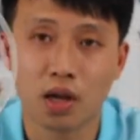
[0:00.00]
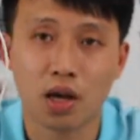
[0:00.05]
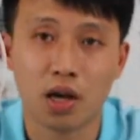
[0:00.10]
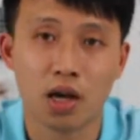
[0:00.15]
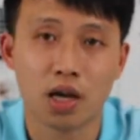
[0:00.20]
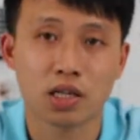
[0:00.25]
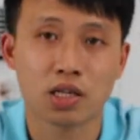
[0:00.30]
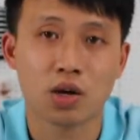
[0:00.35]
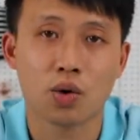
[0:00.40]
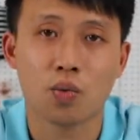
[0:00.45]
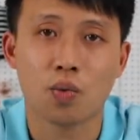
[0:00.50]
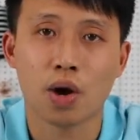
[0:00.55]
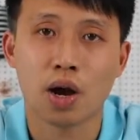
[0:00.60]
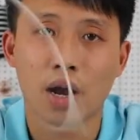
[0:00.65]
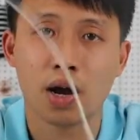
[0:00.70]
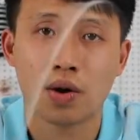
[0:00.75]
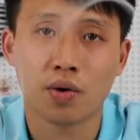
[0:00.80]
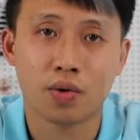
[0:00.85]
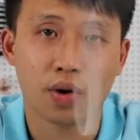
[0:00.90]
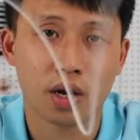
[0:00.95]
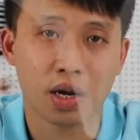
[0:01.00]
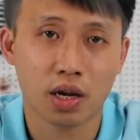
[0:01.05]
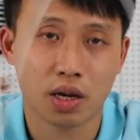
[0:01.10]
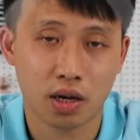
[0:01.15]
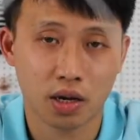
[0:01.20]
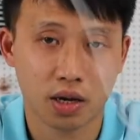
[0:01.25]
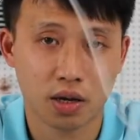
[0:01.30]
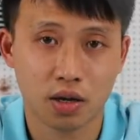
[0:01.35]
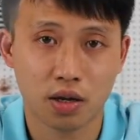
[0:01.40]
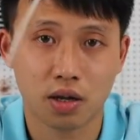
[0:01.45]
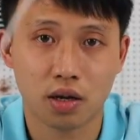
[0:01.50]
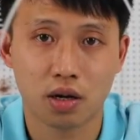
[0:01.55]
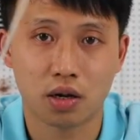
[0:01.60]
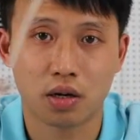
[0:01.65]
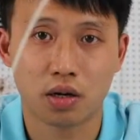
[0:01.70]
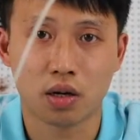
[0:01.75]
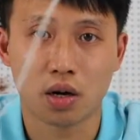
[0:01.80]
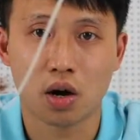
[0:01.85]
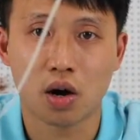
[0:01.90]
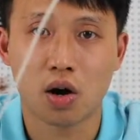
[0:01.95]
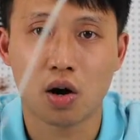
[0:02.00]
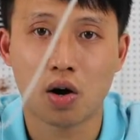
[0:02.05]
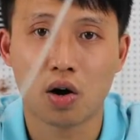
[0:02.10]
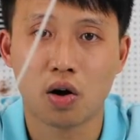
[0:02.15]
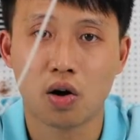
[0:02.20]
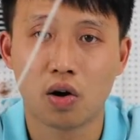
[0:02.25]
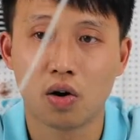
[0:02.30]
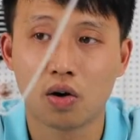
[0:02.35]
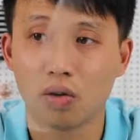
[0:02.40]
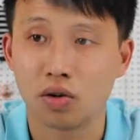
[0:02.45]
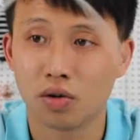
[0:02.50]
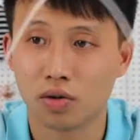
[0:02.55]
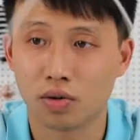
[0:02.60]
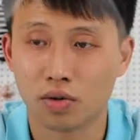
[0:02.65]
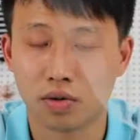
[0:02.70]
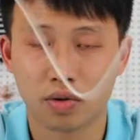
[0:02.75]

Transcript: it's a very long.